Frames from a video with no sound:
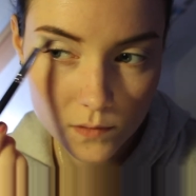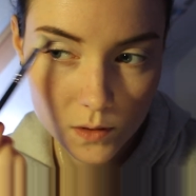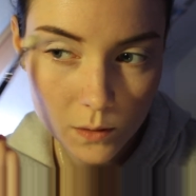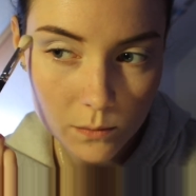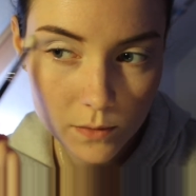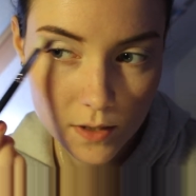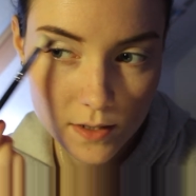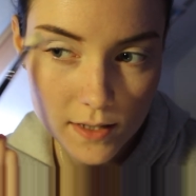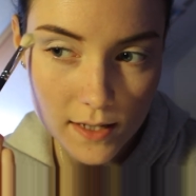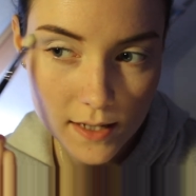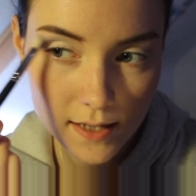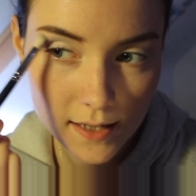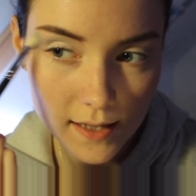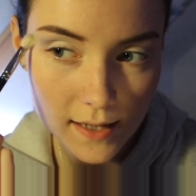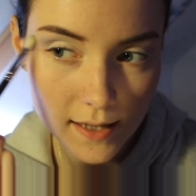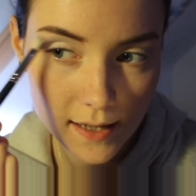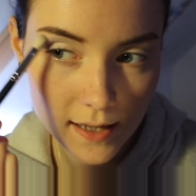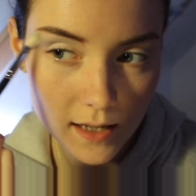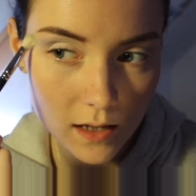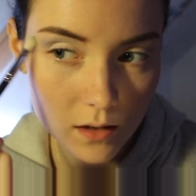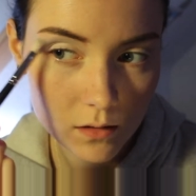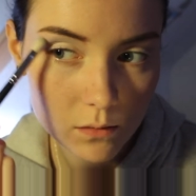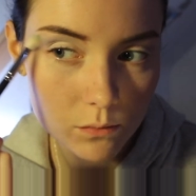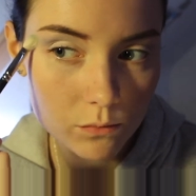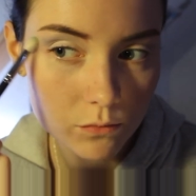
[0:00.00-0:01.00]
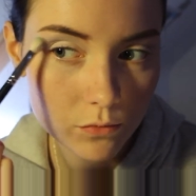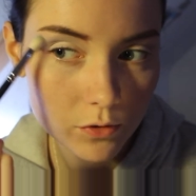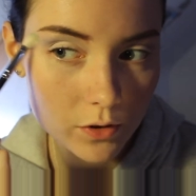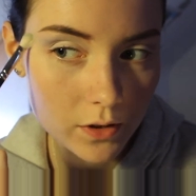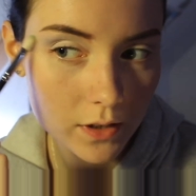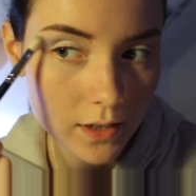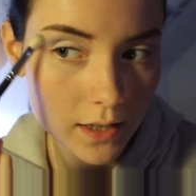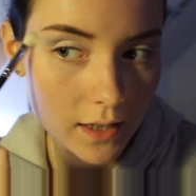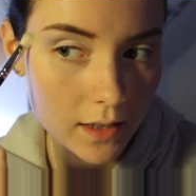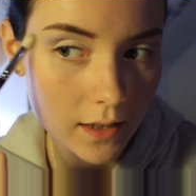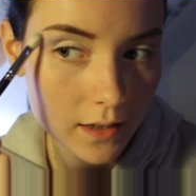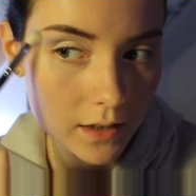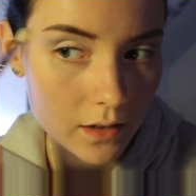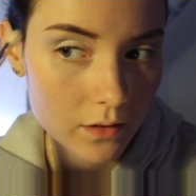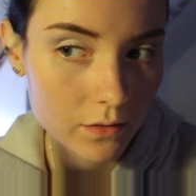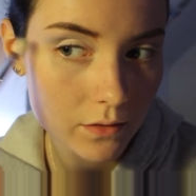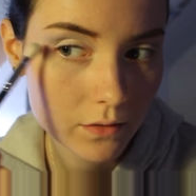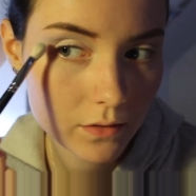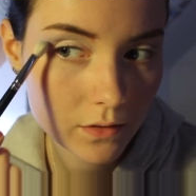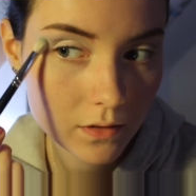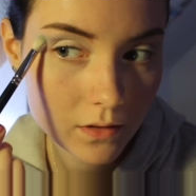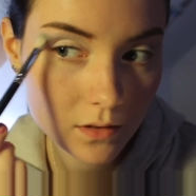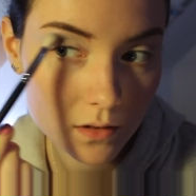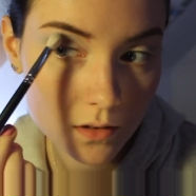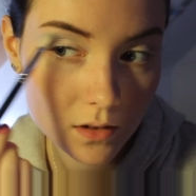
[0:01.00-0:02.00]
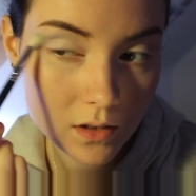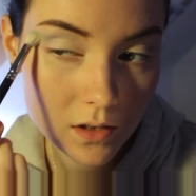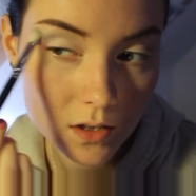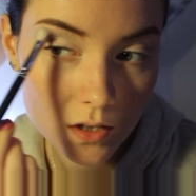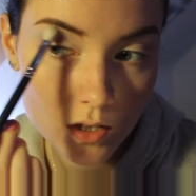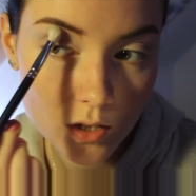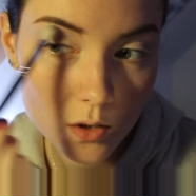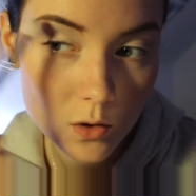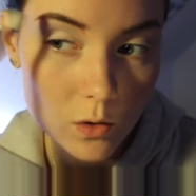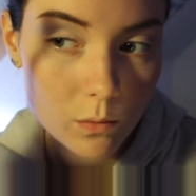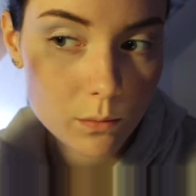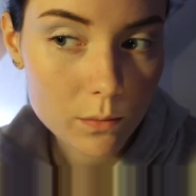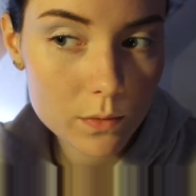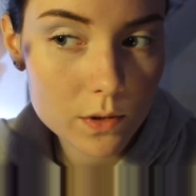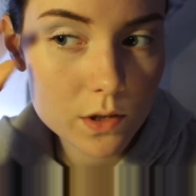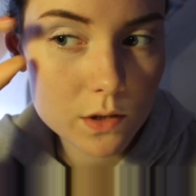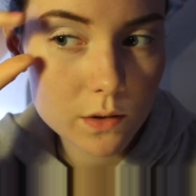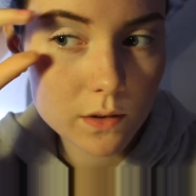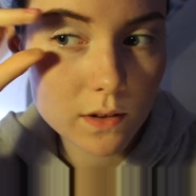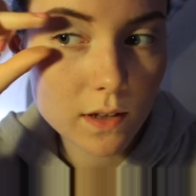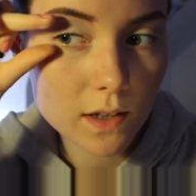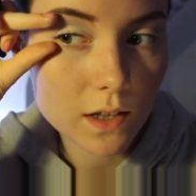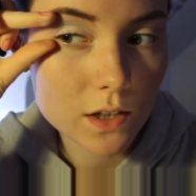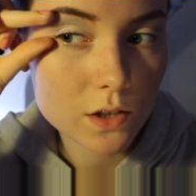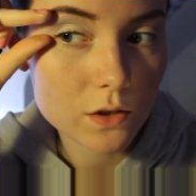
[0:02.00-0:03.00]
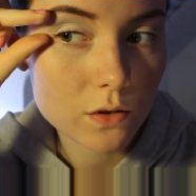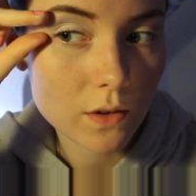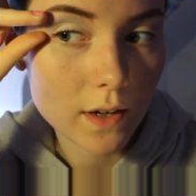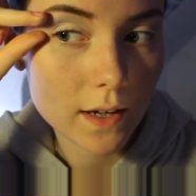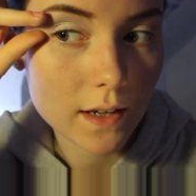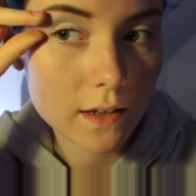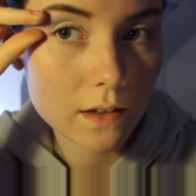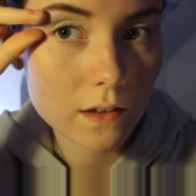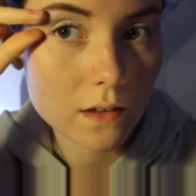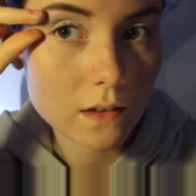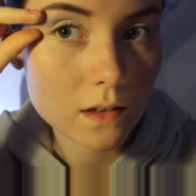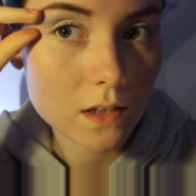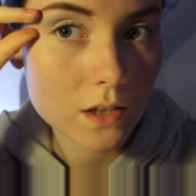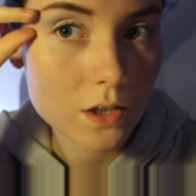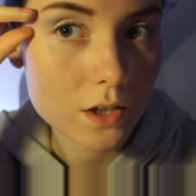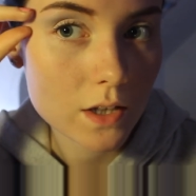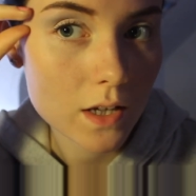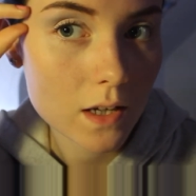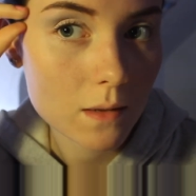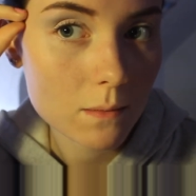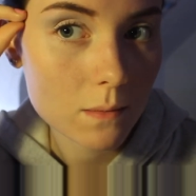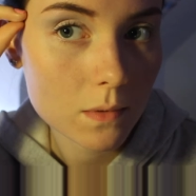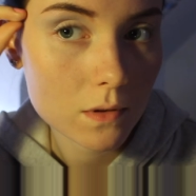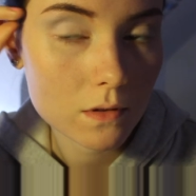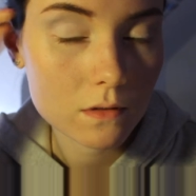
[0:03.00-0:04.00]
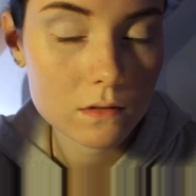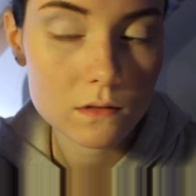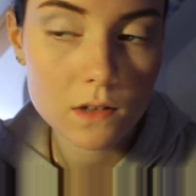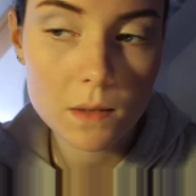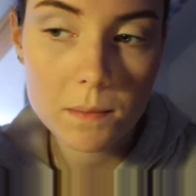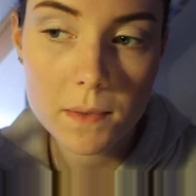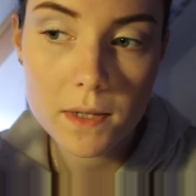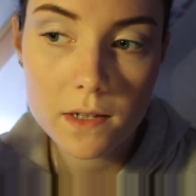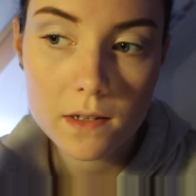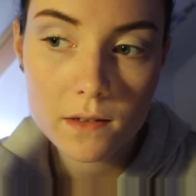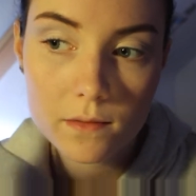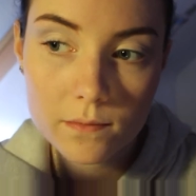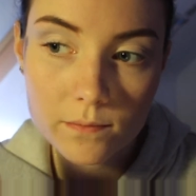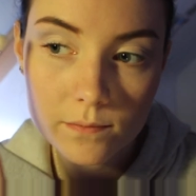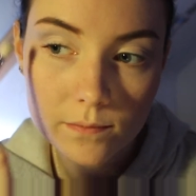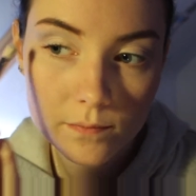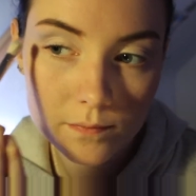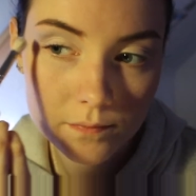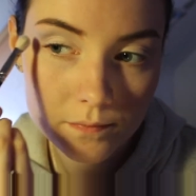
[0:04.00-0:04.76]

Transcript: by taking it out, I'm really kind of almost doing like a triangular shape up here.